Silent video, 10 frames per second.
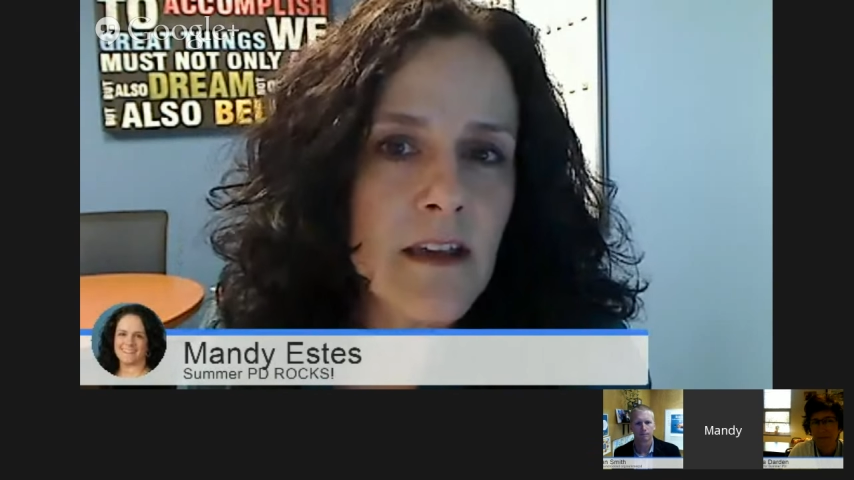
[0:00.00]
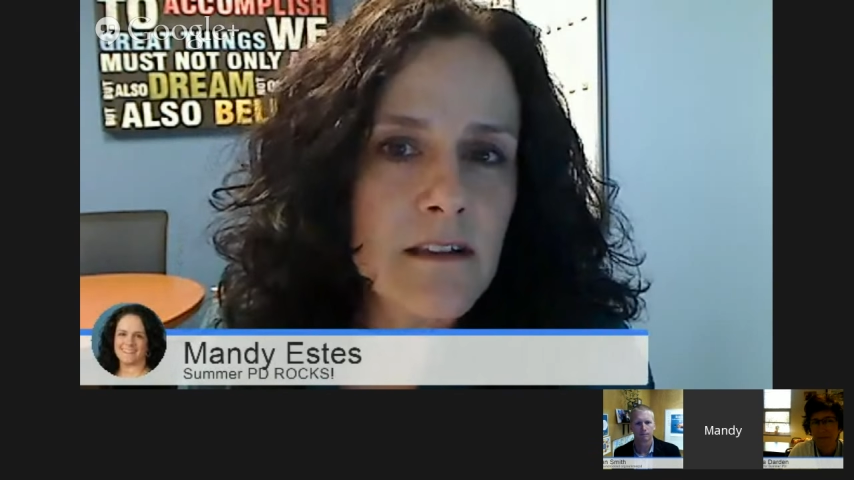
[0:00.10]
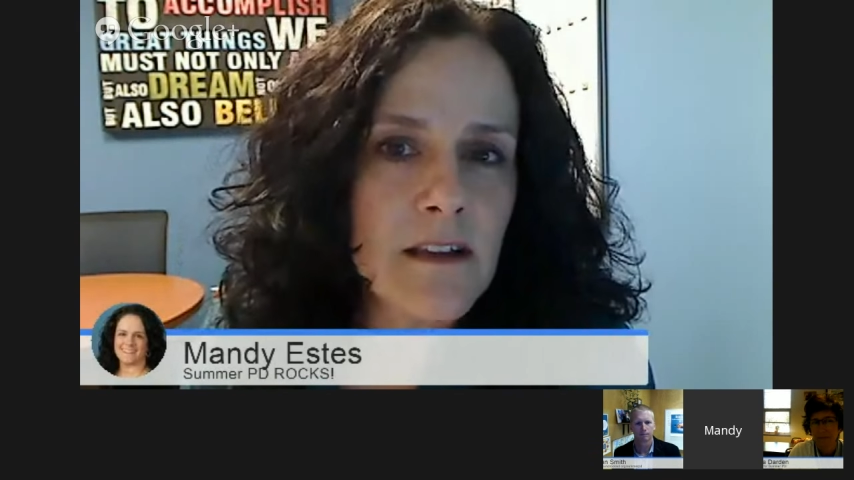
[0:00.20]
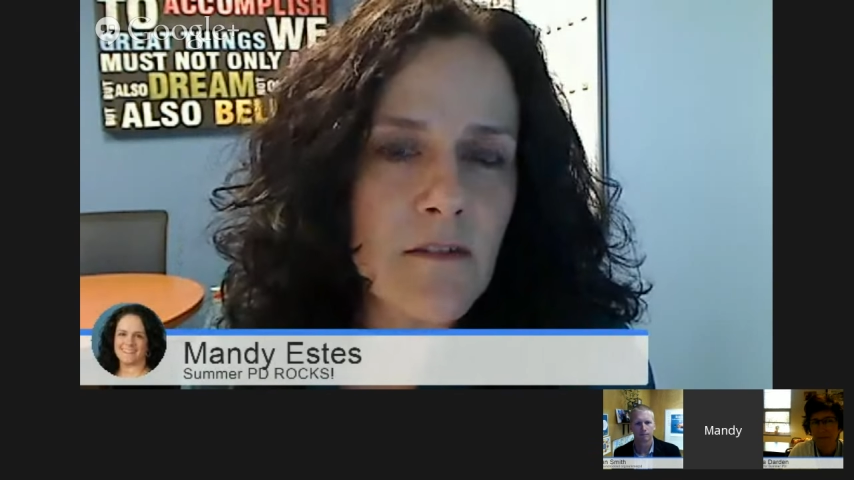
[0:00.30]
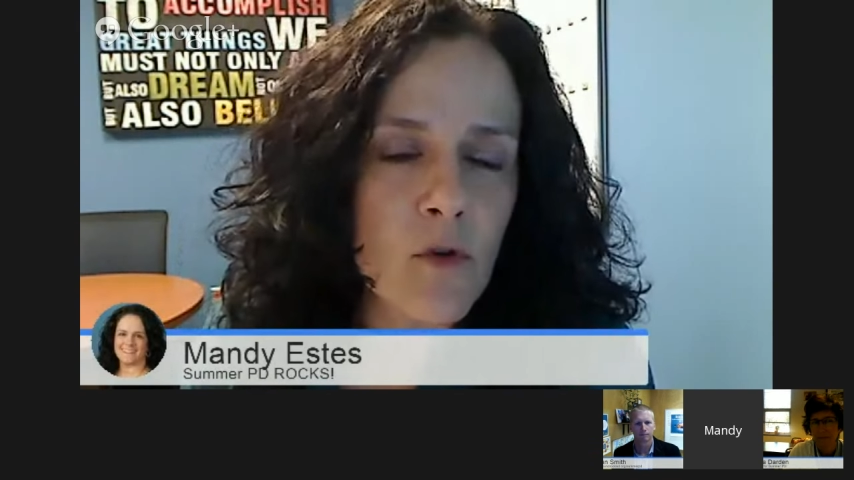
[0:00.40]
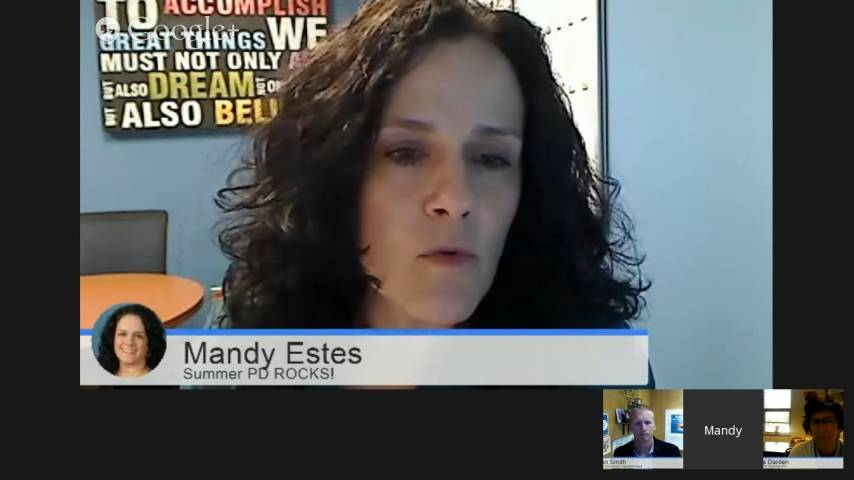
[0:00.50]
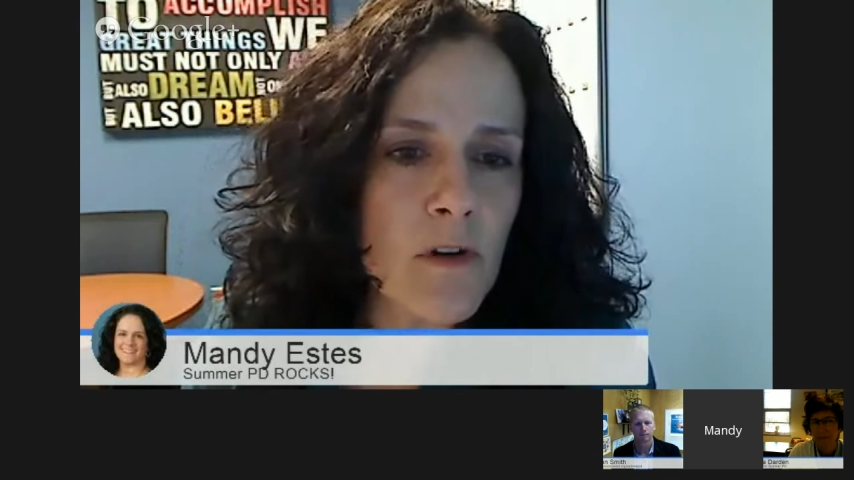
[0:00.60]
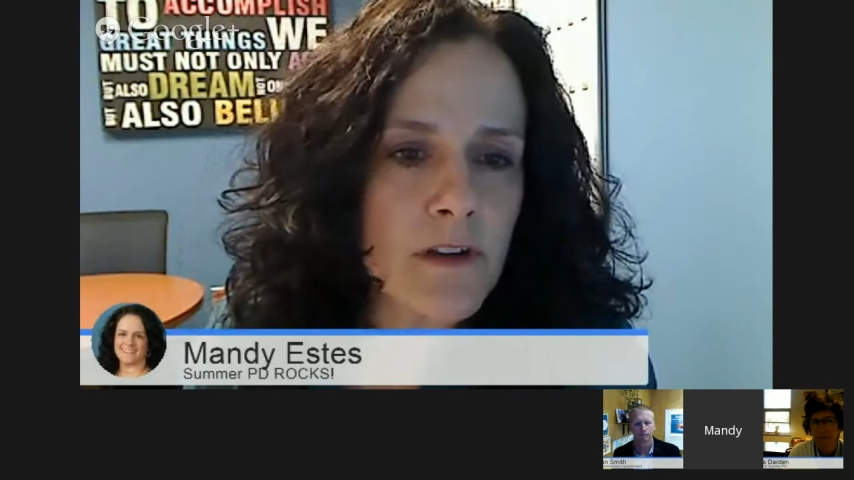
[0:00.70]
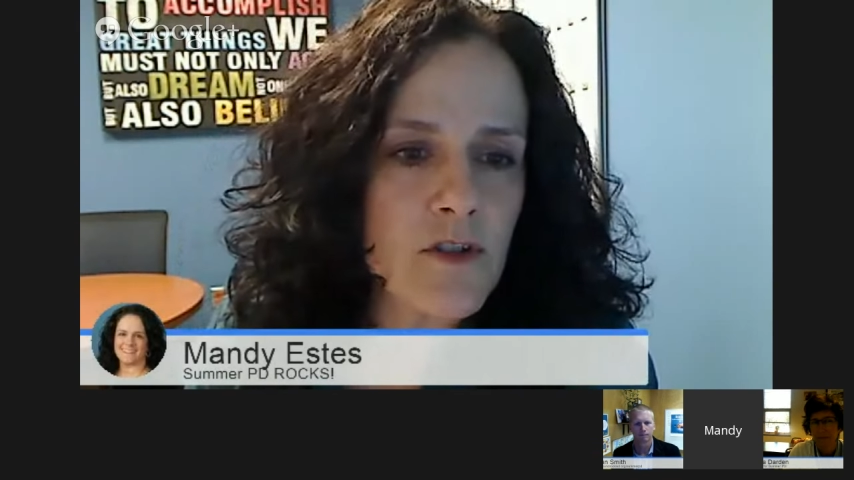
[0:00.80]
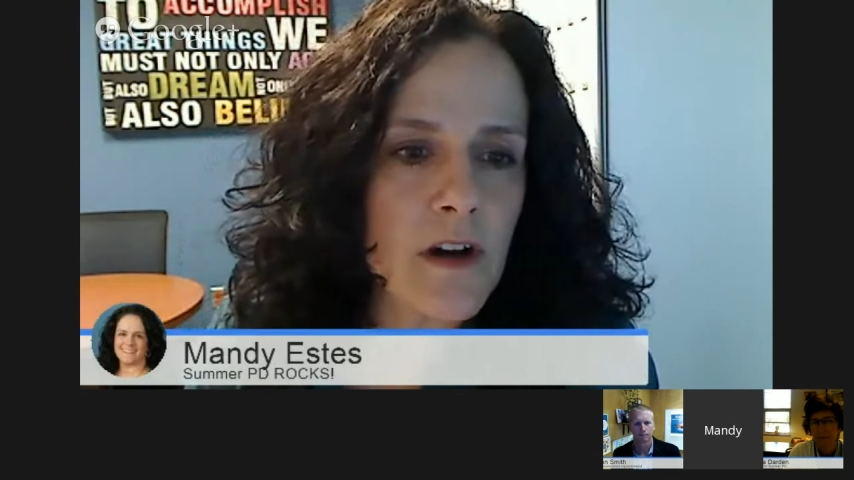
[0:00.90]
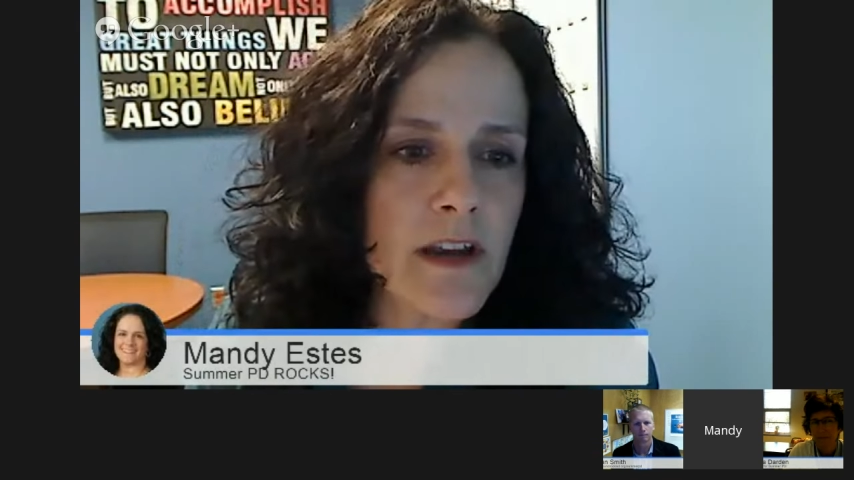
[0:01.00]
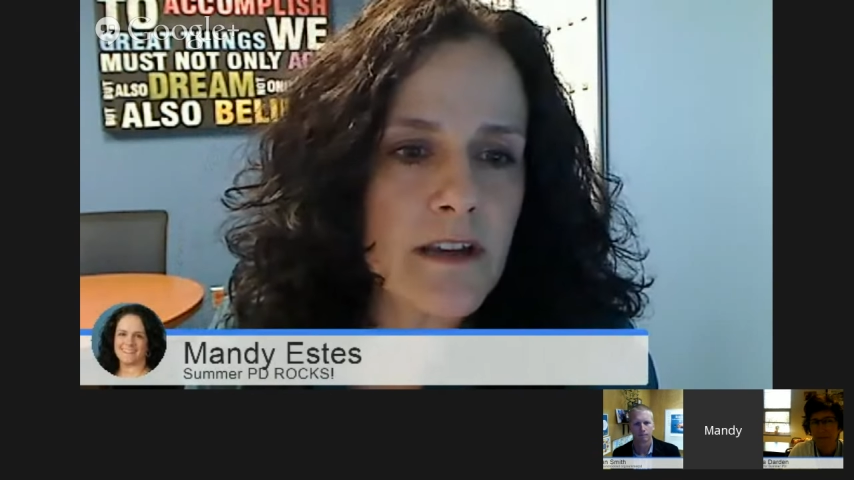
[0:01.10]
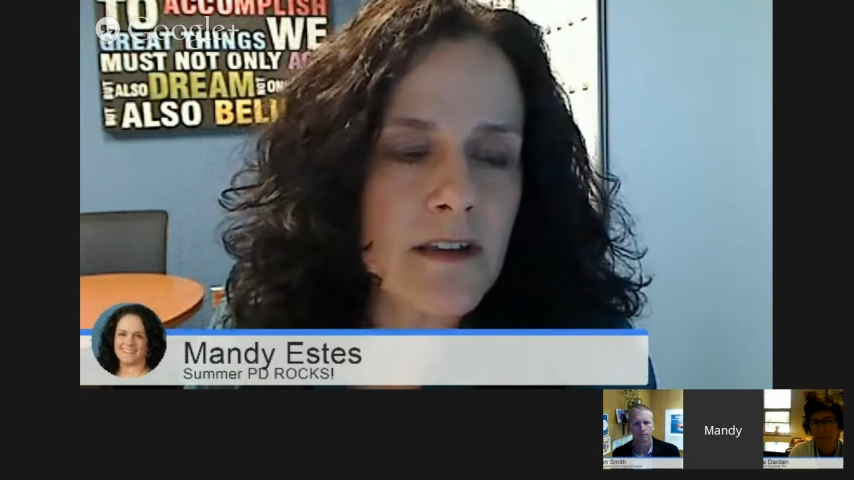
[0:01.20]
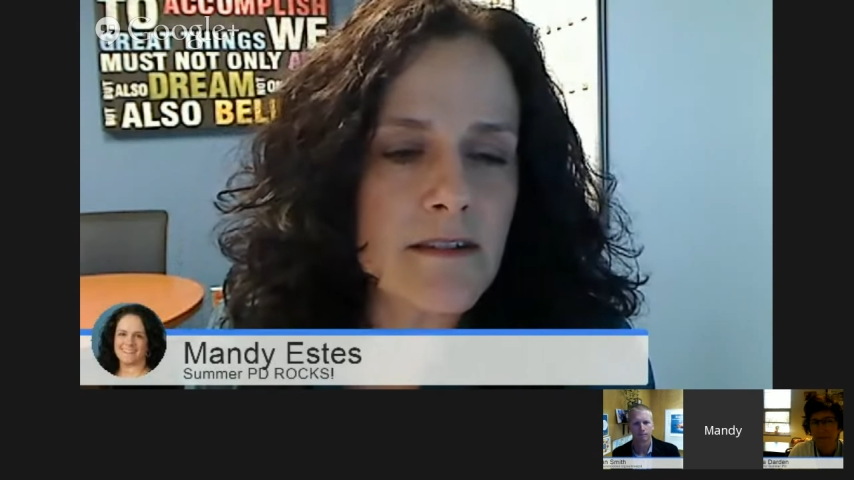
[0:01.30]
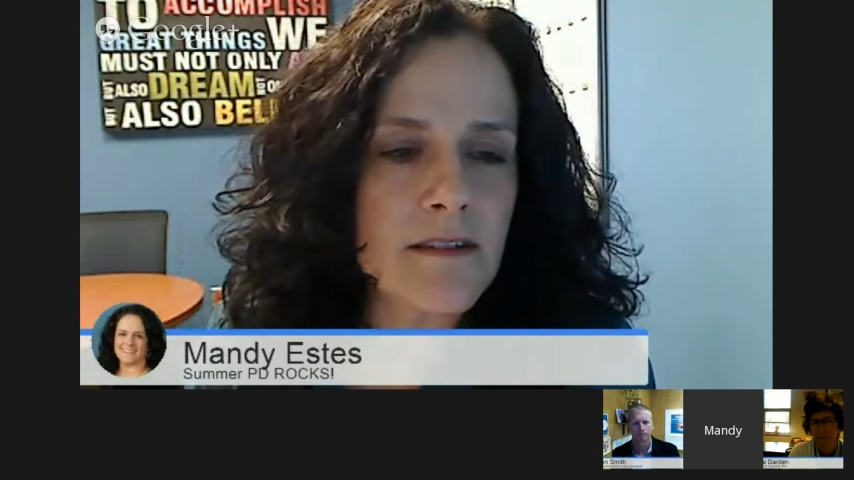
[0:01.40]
Level 1 trainings.